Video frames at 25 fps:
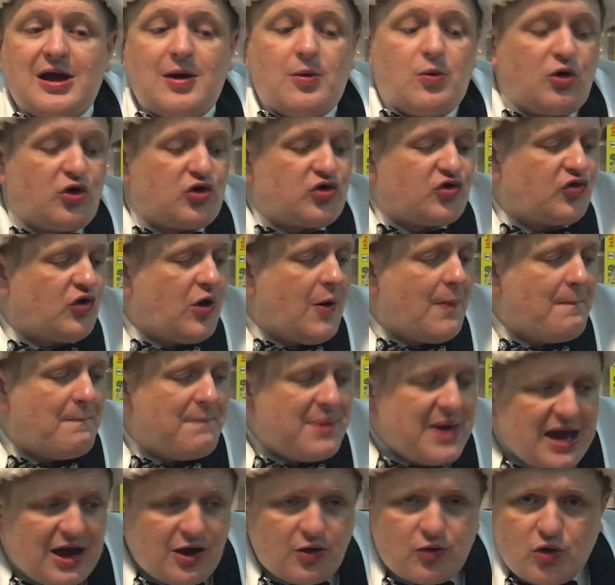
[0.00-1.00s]
It works for a
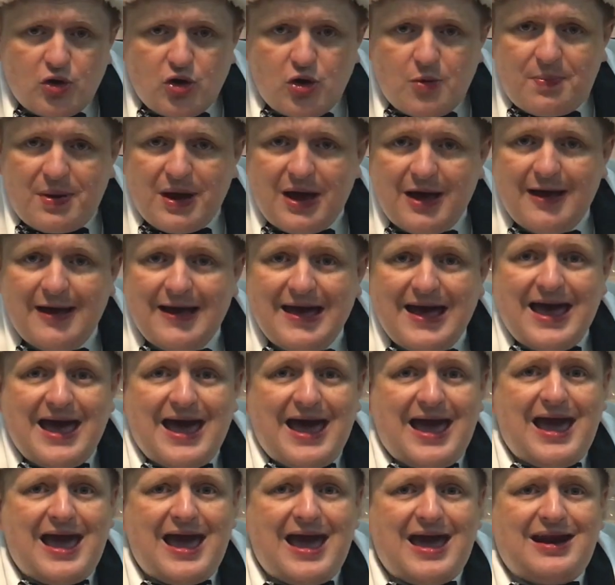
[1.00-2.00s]
big group,
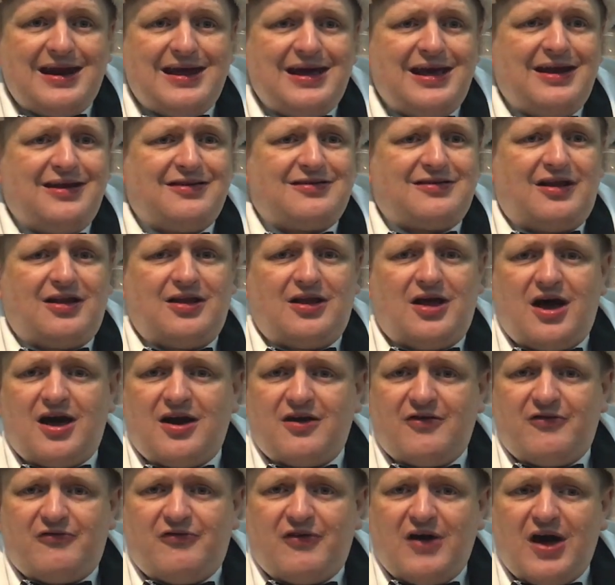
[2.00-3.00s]
and it is a
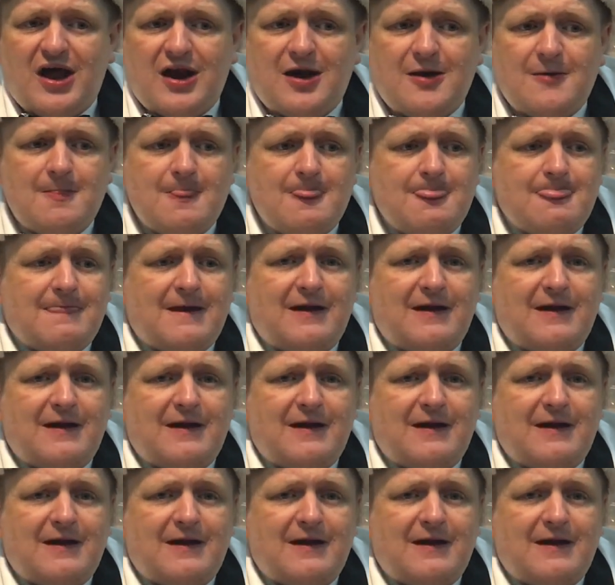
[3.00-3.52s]
lot of fun,